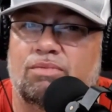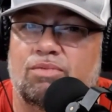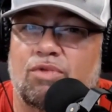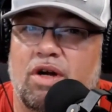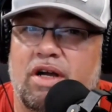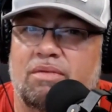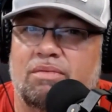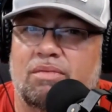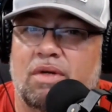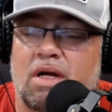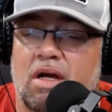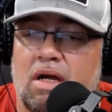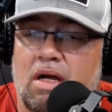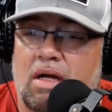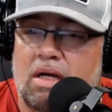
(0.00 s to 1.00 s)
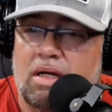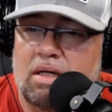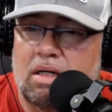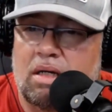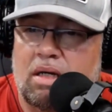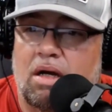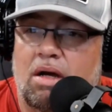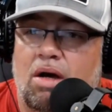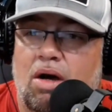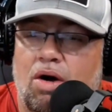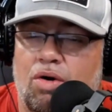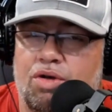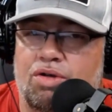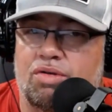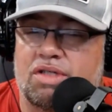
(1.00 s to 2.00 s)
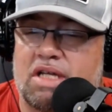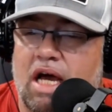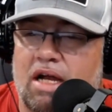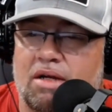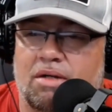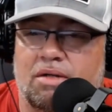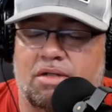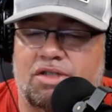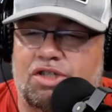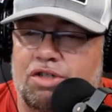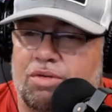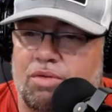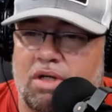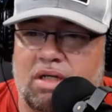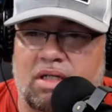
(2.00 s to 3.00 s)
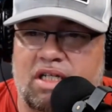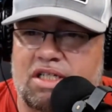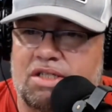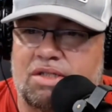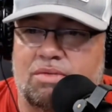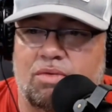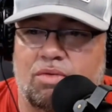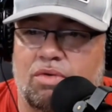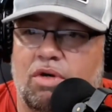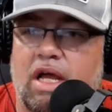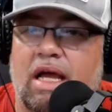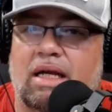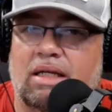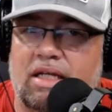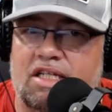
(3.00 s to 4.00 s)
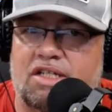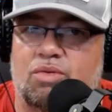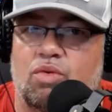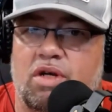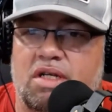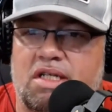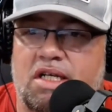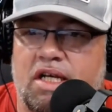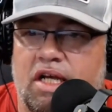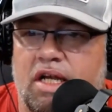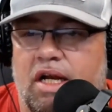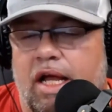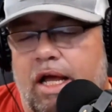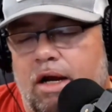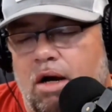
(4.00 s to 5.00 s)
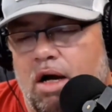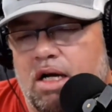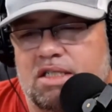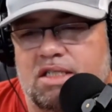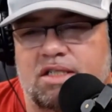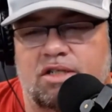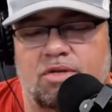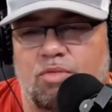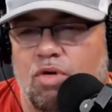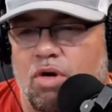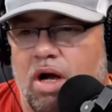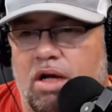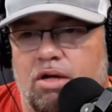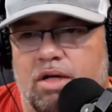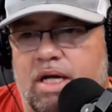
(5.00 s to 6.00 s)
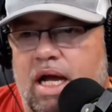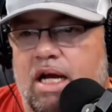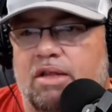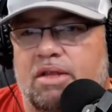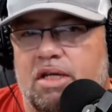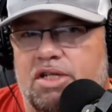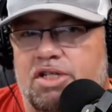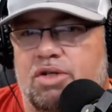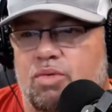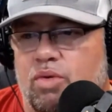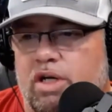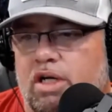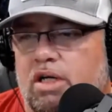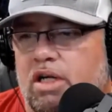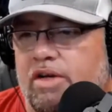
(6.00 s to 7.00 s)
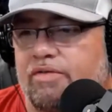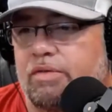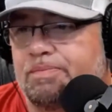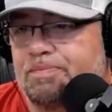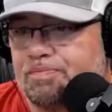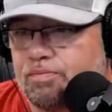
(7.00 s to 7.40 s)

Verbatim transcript: Right? OU's got to should at least at least win 10. Honestly, the more I look at it, they should win 11.